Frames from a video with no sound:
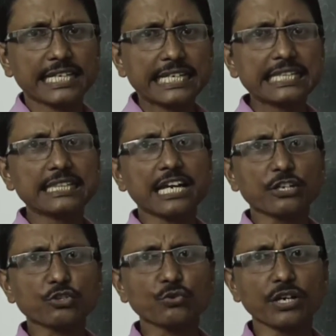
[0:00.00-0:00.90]
In
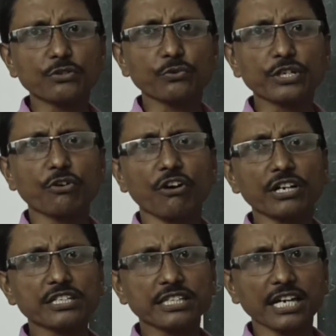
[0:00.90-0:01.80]
that one we
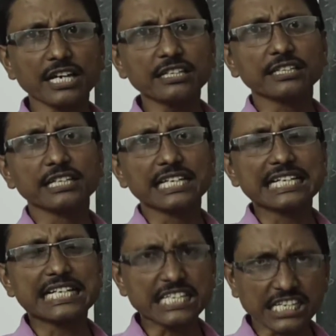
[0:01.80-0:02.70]
got the
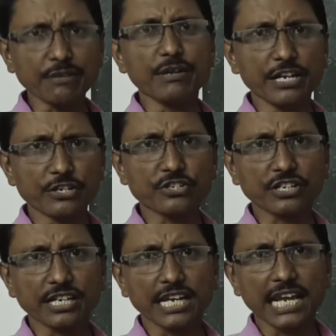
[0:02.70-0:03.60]
discriminant,
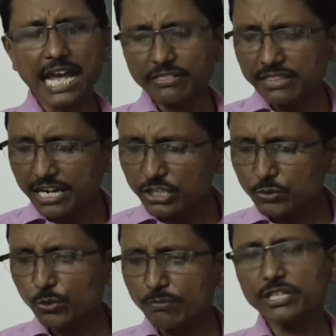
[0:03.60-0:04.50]
and
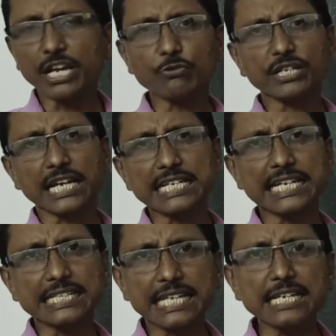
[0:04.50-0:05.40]
that's from there we can
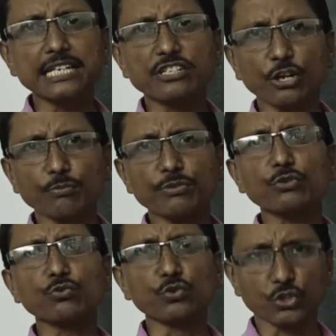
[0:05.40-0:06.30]
get the nature of the
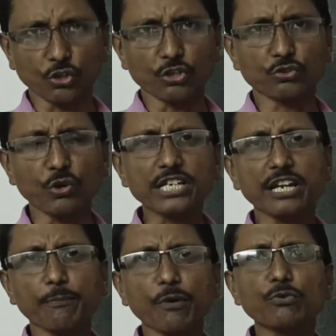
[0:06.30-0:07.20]
roots also. What
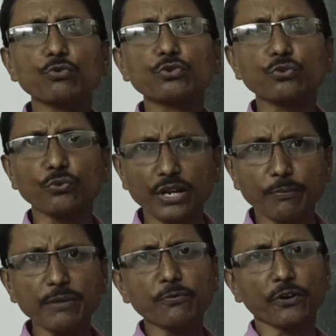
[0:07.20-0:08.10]
type of root will
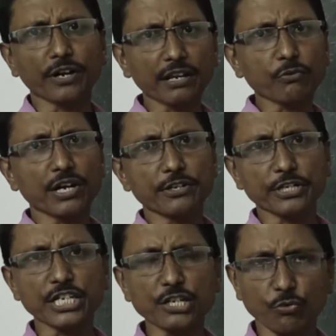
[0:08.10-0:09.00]
be for a
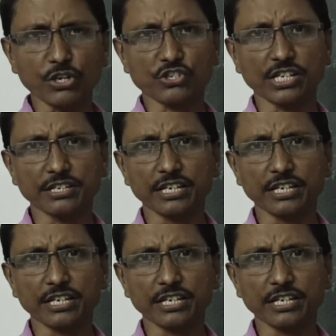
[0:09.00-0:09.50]
quadratic equation?